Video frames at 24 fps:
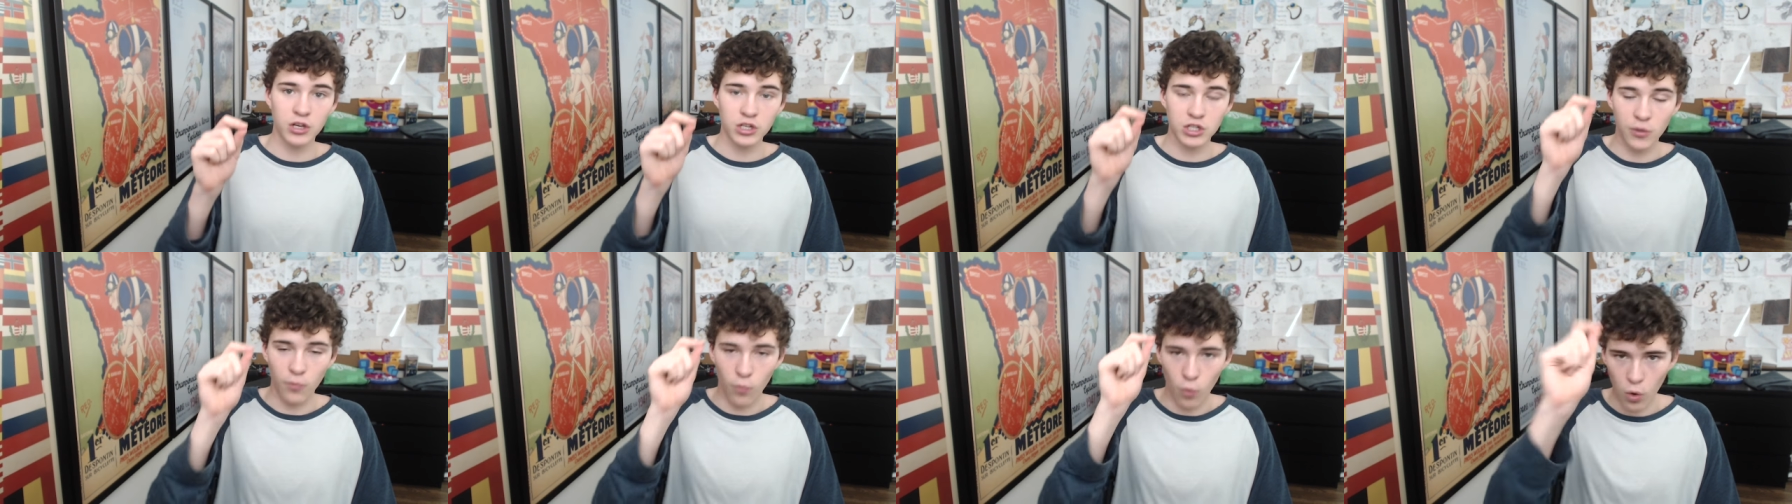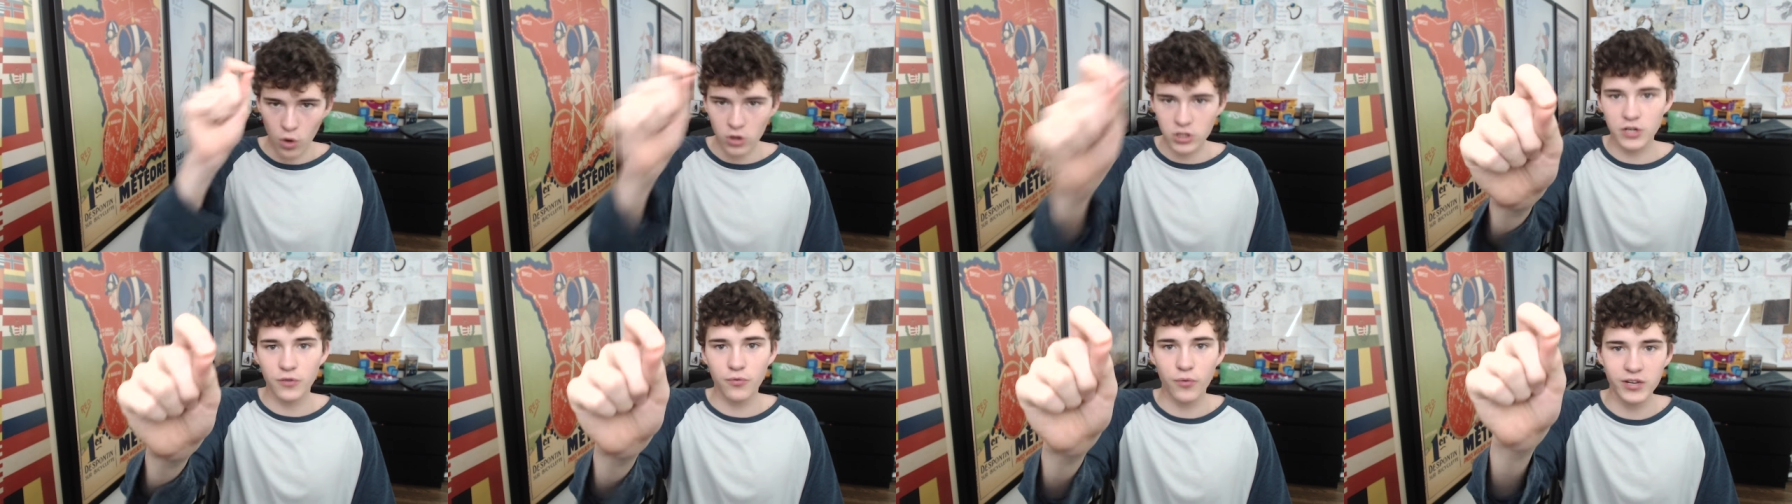Some
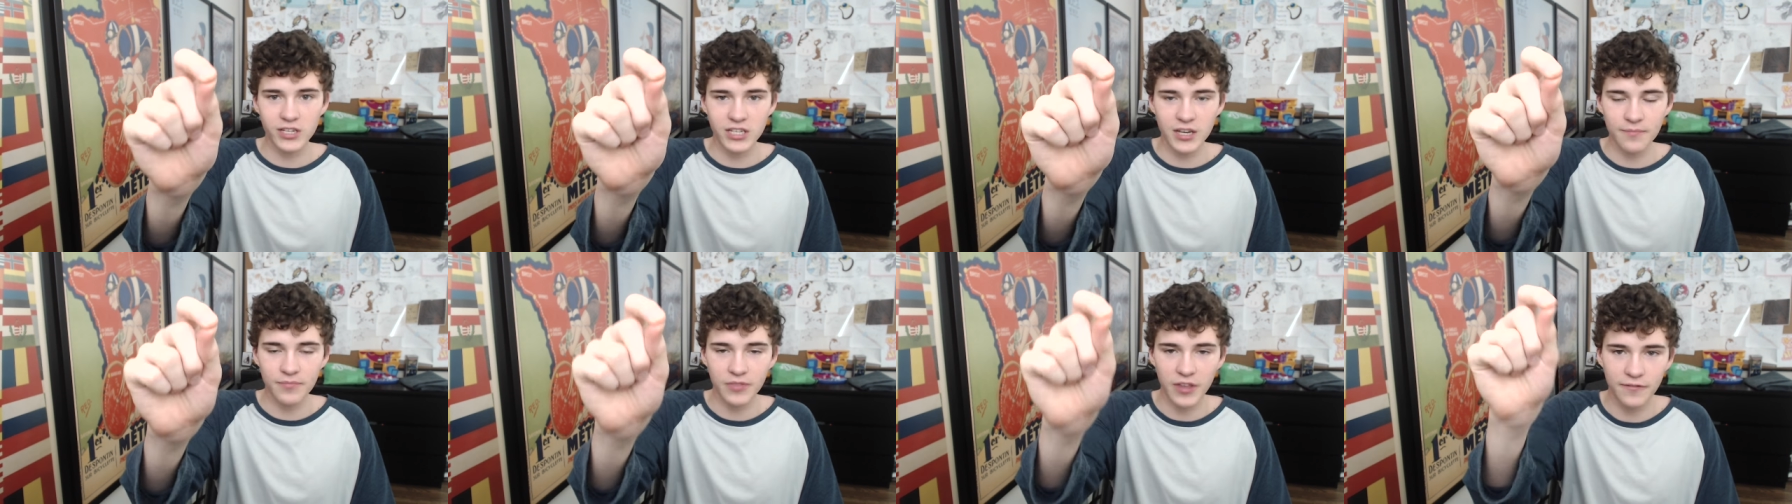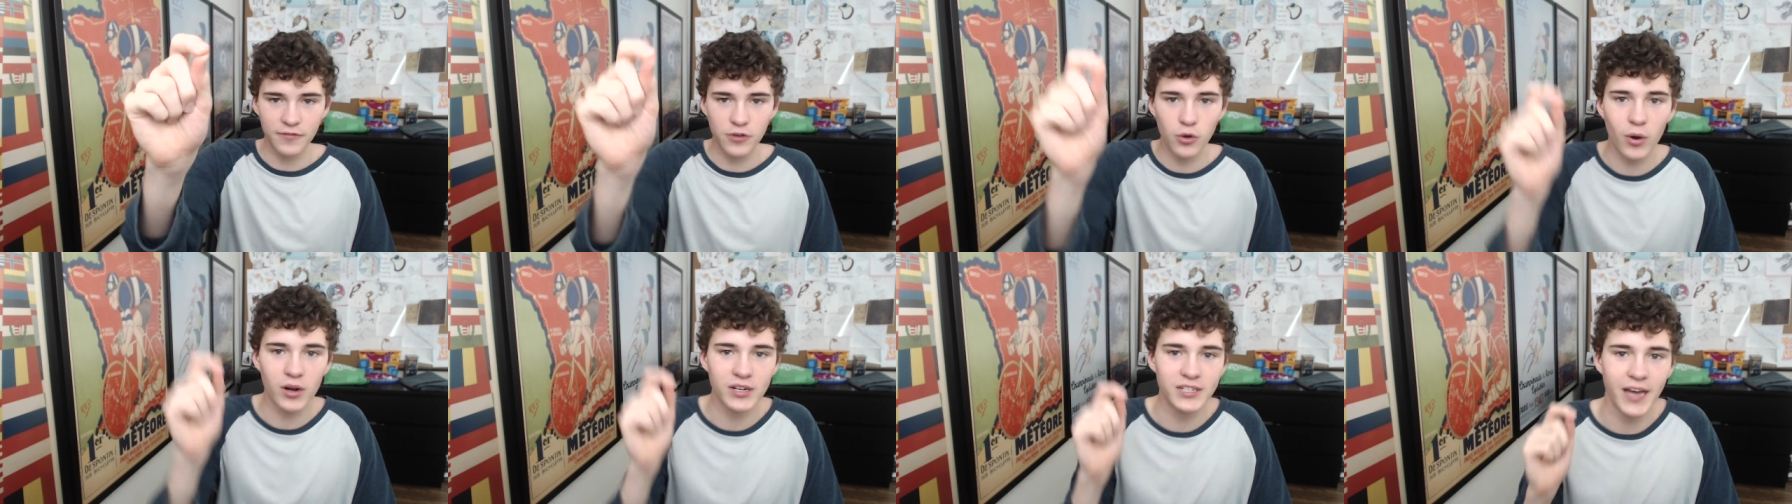words of wisdom:
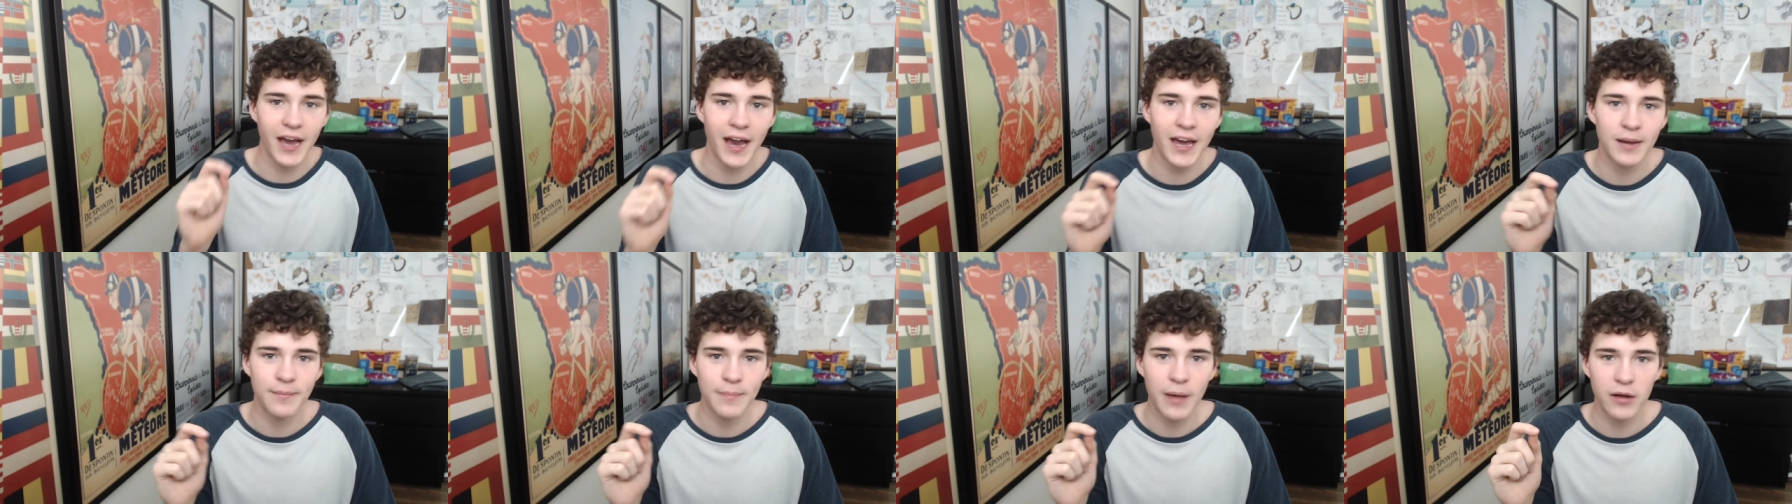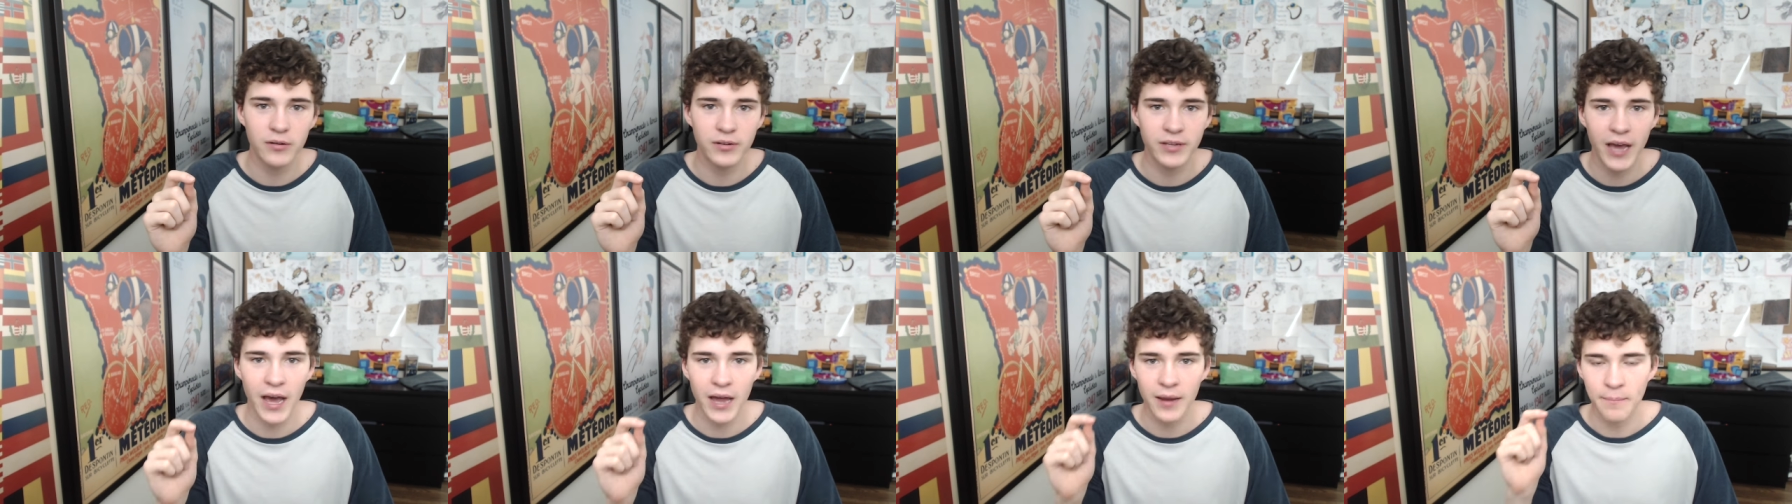if you are to add a
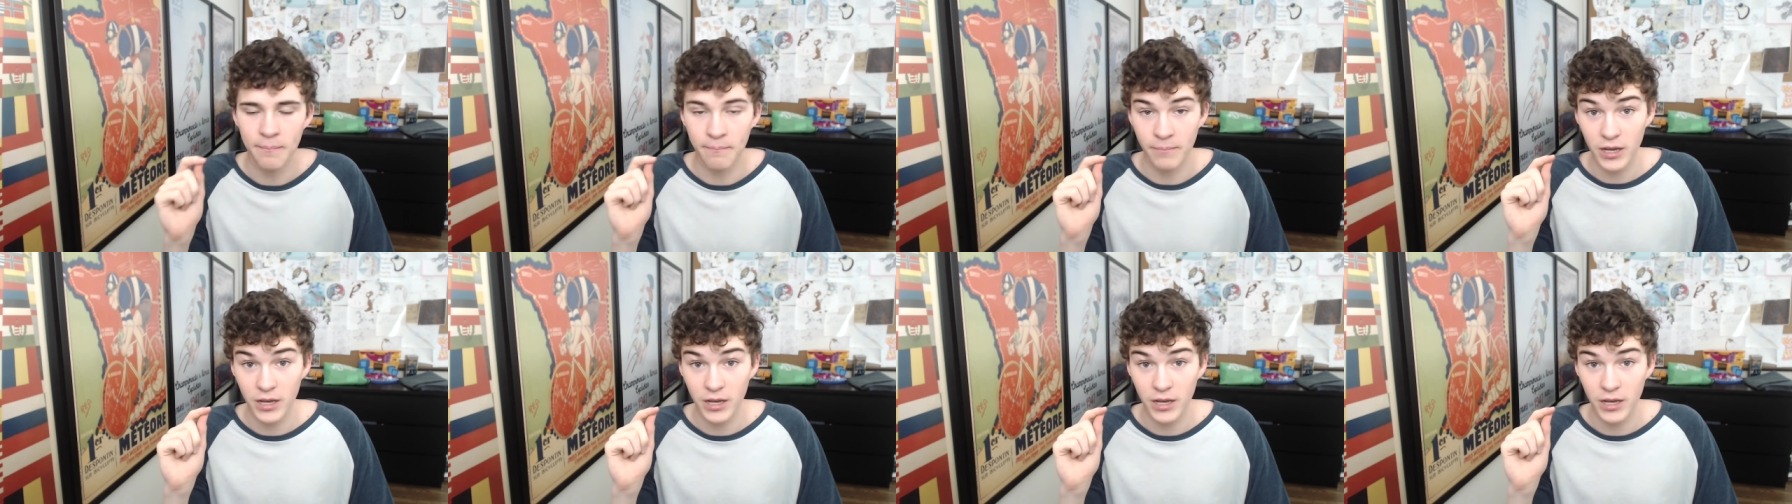mountain cat,